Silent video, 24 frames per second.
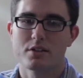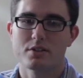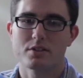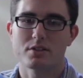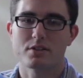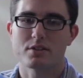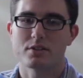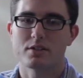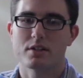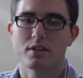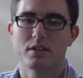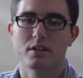
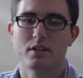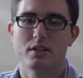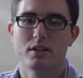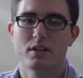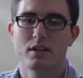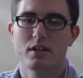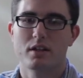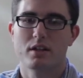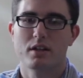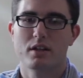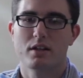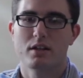just
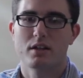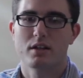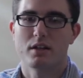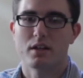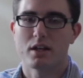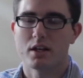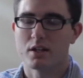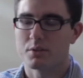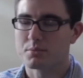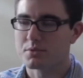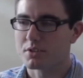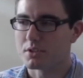
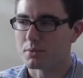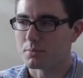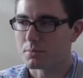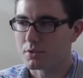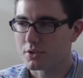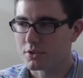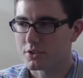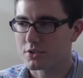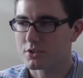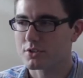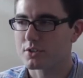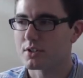helps you to
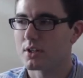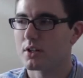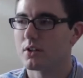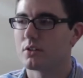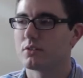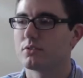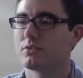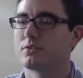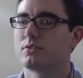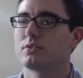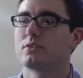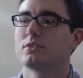push
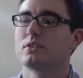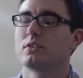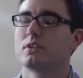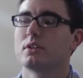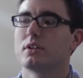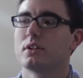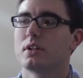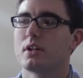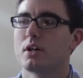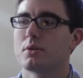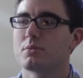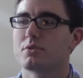yourself,
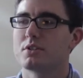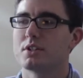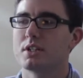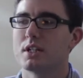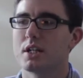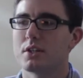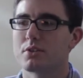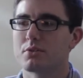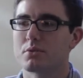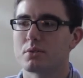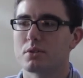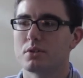helps you to
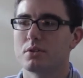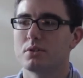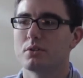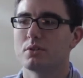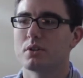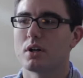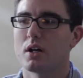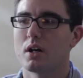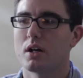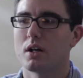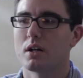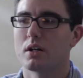get
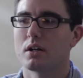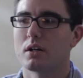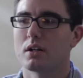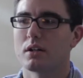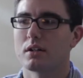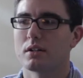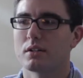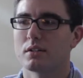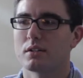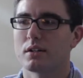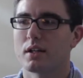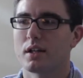through,
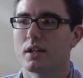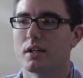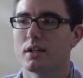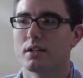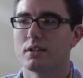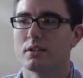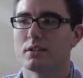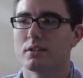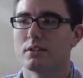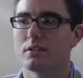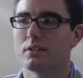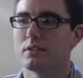uh,
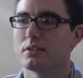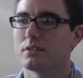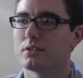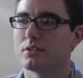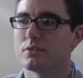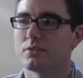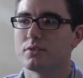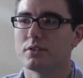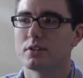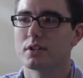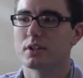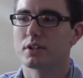and
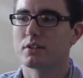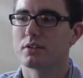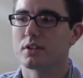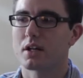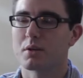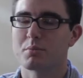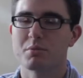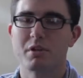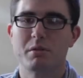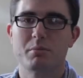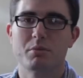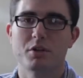you feel like you
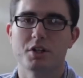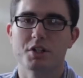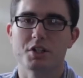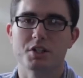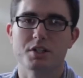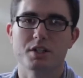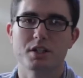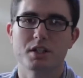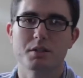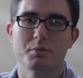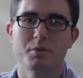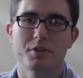got people on
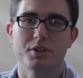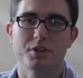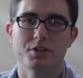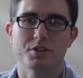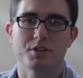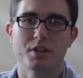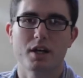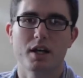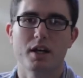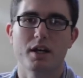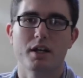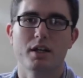your team, on your
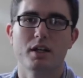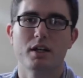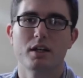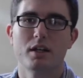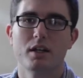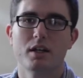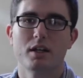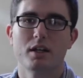side.